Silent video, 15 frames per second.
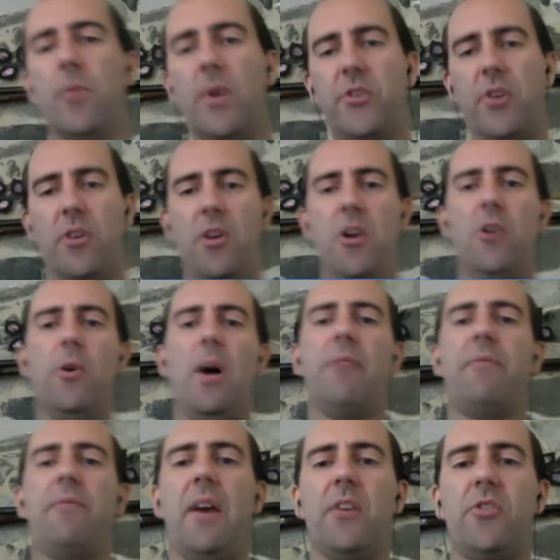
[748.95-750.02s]
Once you know how
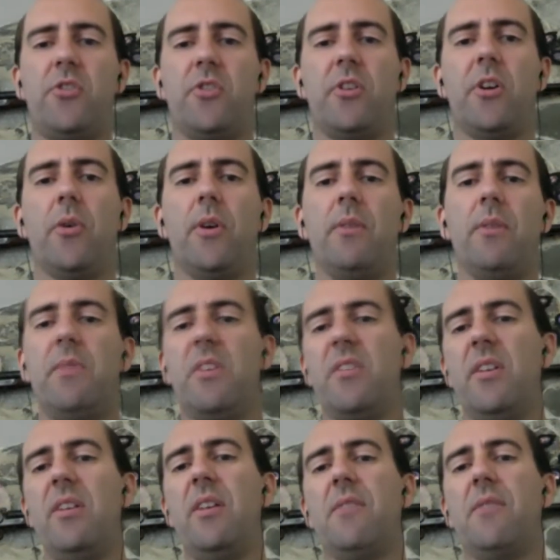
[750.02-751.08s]
fast you're going, you
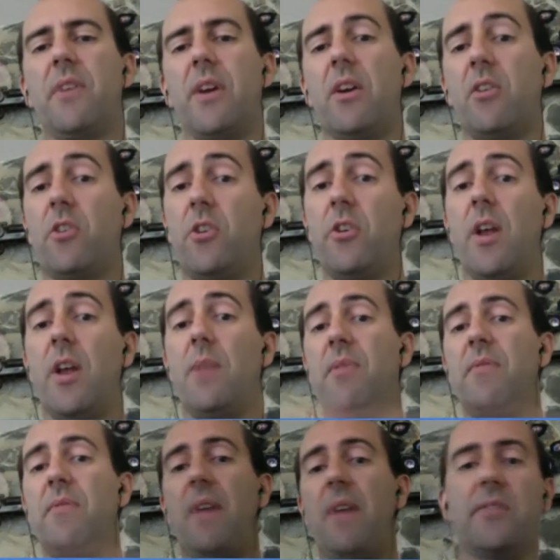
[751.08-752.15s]
then need to figure out, could I be
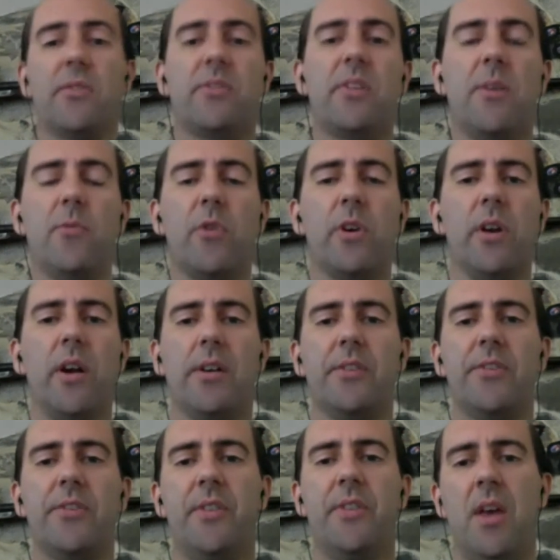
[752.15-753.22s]
faster somewhere
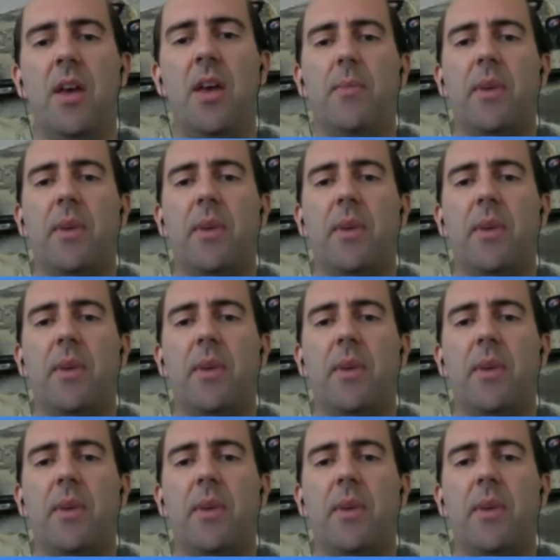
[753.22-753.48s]
else?